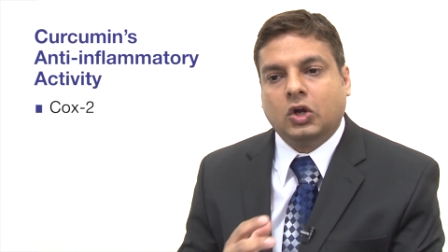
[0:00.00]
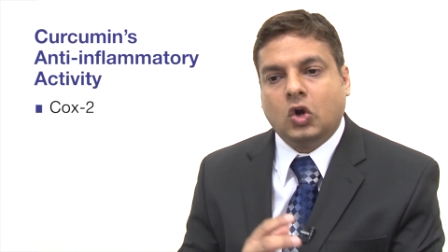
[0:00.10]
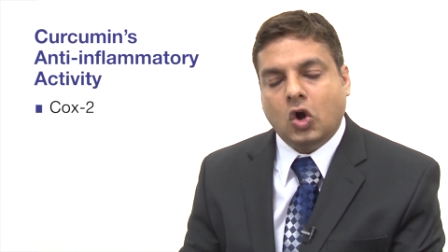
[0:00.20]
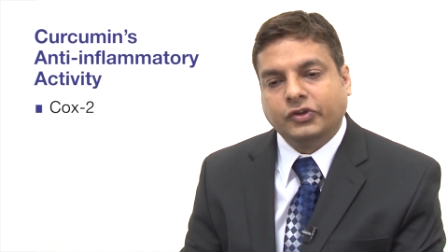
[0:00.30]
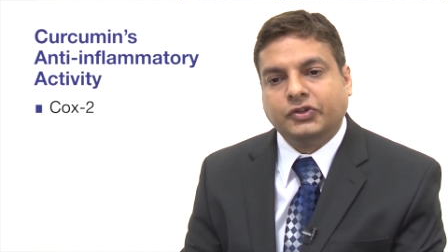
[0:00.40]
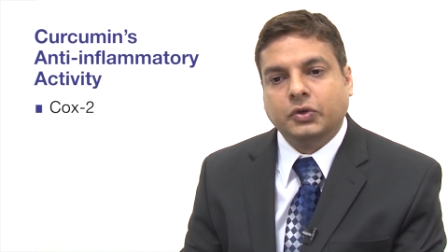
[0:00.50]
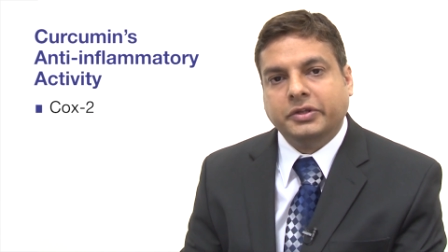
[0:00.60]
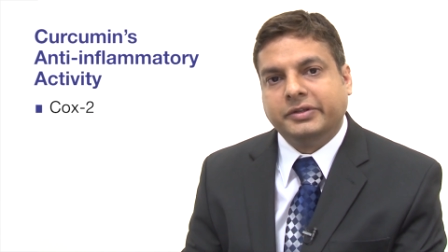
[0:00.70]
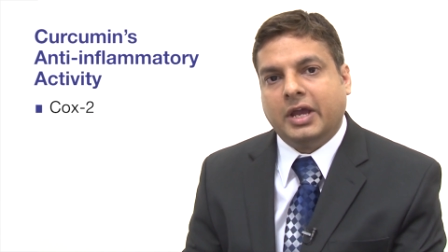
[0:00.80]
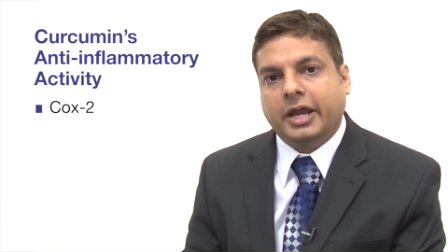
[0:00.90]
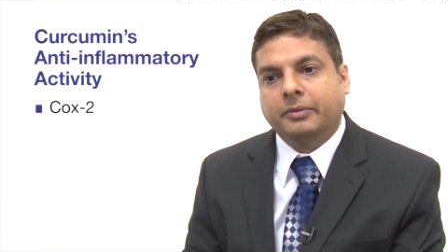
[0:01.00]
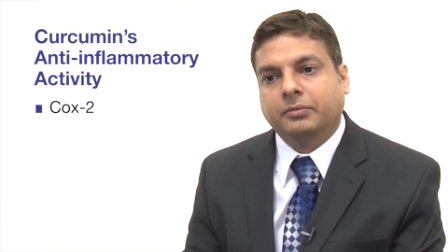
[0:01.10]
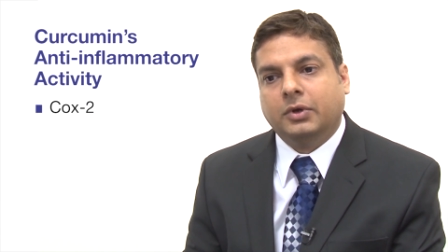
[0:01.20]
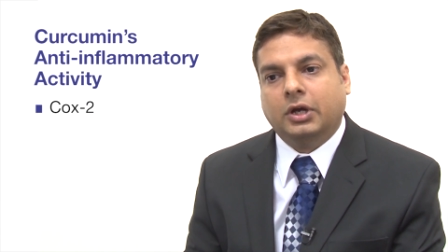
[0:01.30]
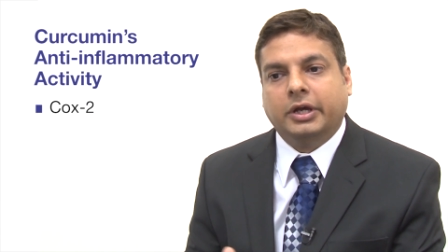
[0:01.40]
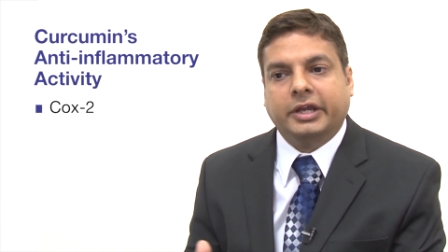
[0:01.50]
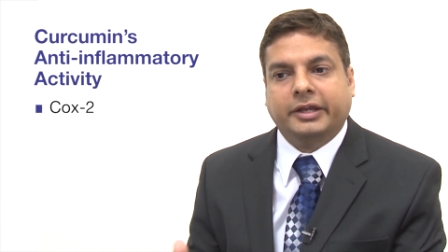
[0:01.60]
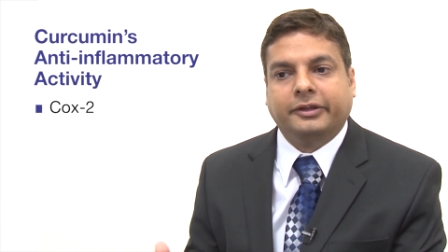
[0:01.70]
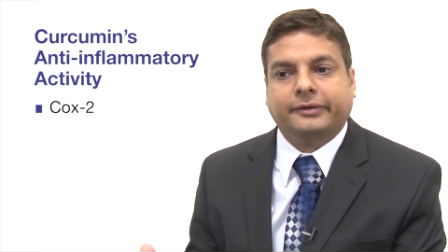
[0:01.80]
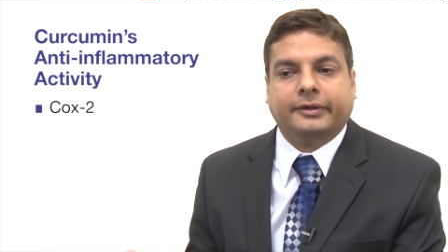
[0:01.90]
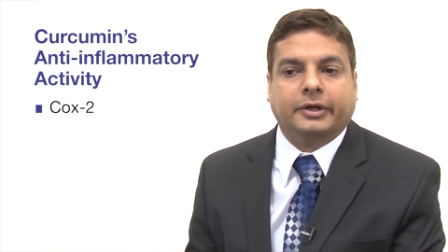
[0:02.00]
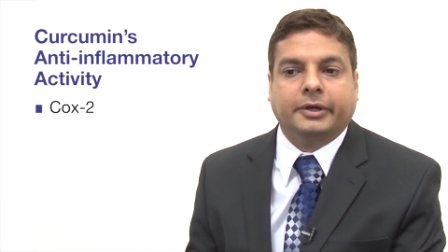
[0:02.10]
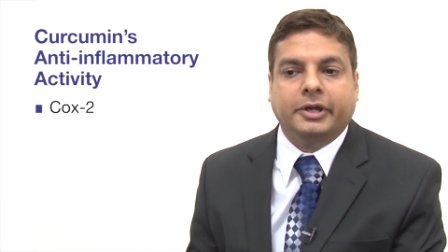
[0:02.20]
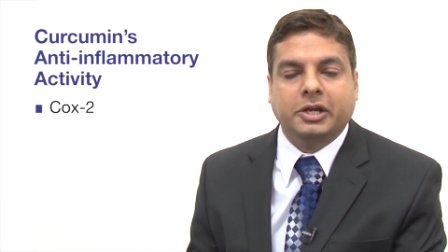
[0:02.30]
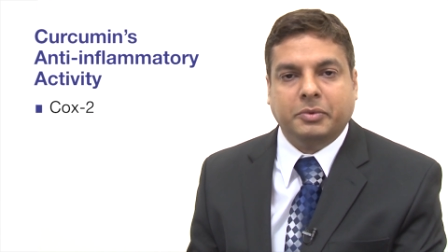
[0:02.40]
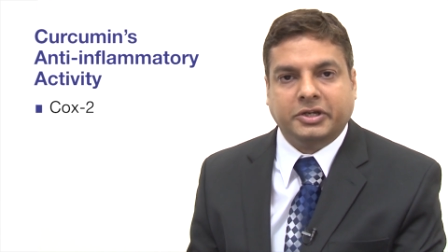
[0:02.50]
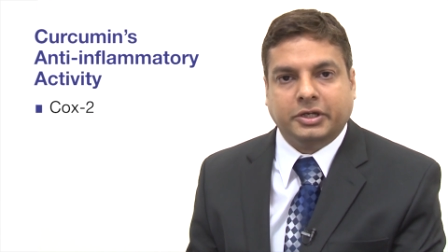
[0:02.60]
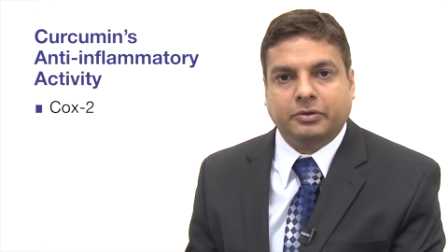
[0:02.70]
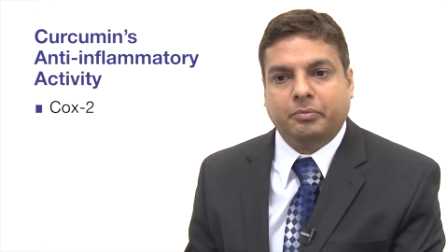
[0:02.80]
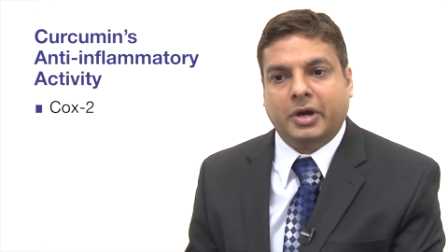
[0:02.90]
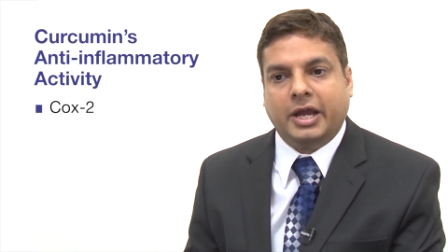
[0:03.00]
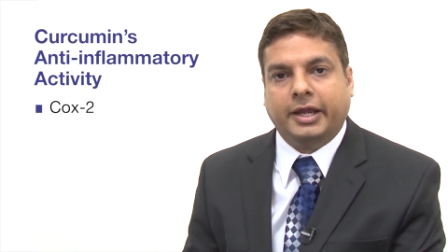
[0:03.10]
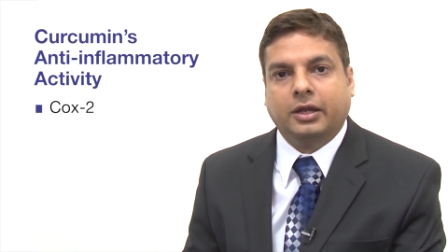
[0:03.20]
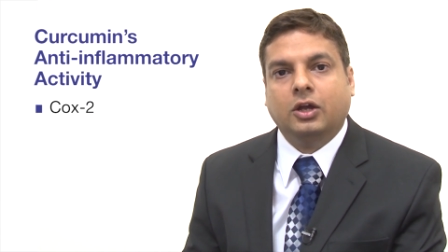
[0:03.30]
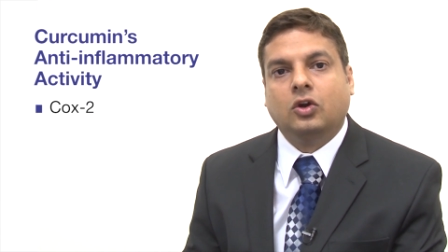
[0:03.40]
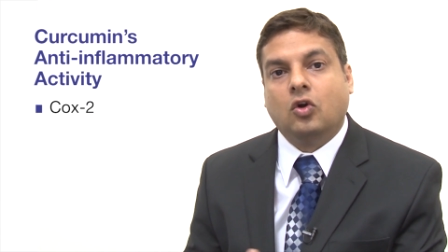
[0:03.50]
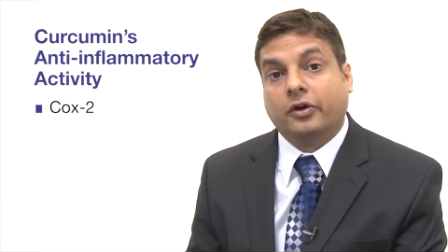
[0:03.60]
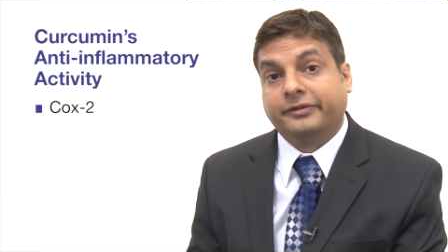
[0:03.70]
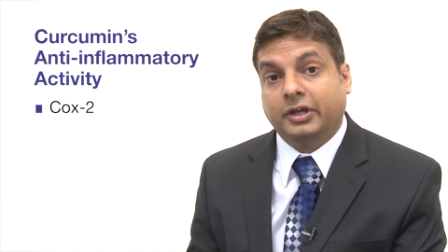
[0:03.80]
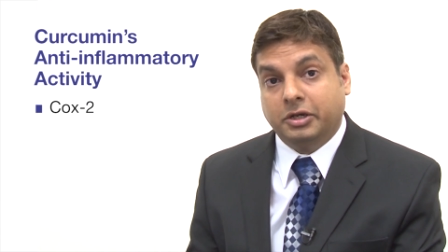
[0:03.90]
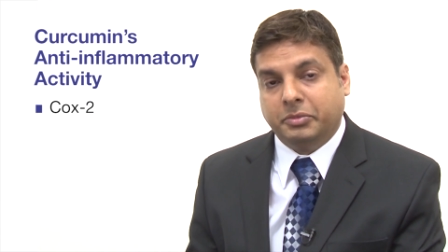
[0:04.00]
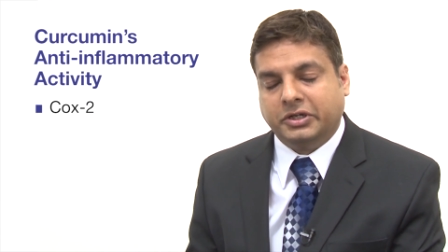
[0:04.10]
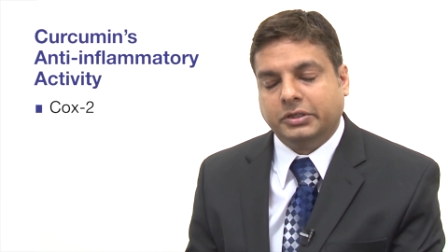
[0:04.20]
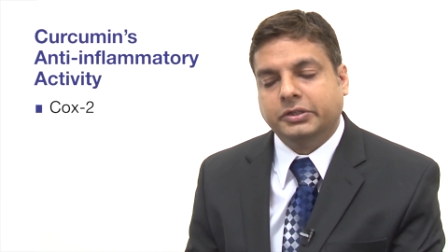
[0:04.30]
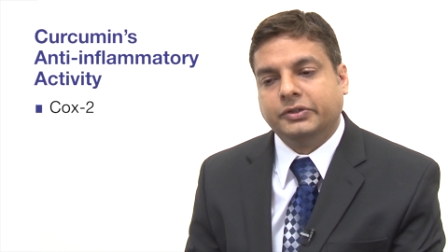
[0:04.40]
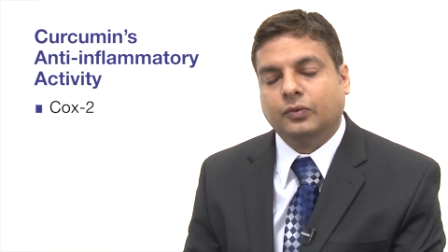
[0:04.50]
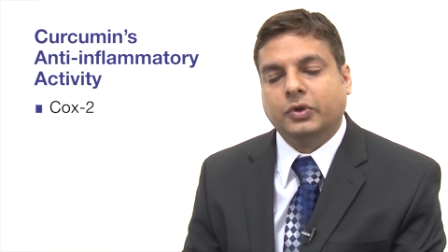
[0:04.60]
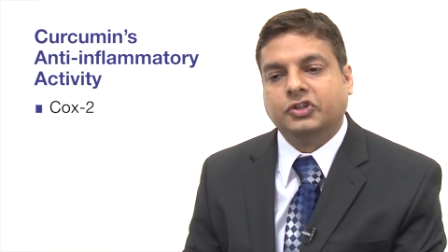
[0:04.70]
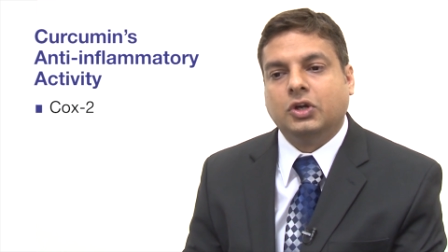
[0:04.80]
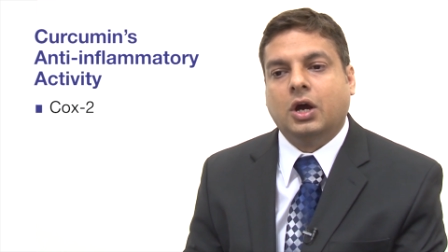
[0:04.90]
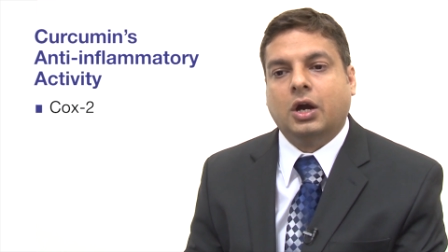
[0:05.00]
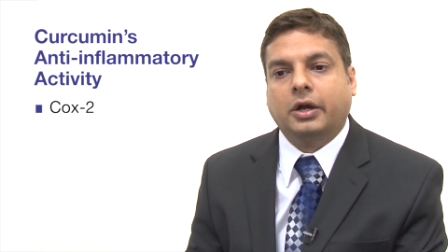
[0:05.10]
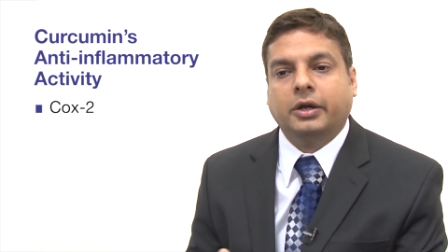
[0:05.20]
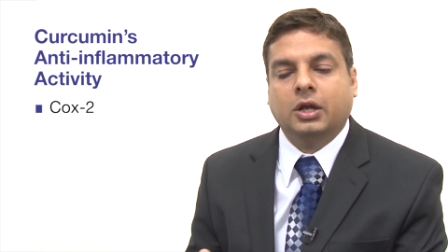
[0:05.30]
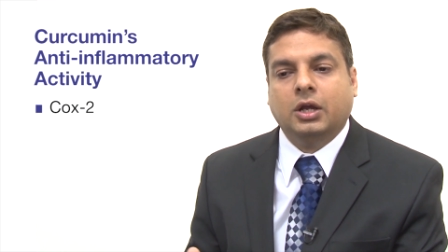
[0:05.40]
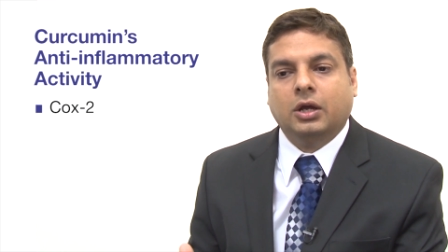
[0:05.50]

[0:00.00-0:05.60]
COX2 enzyme uh, is uh, inhibited by COX inhibitors, which are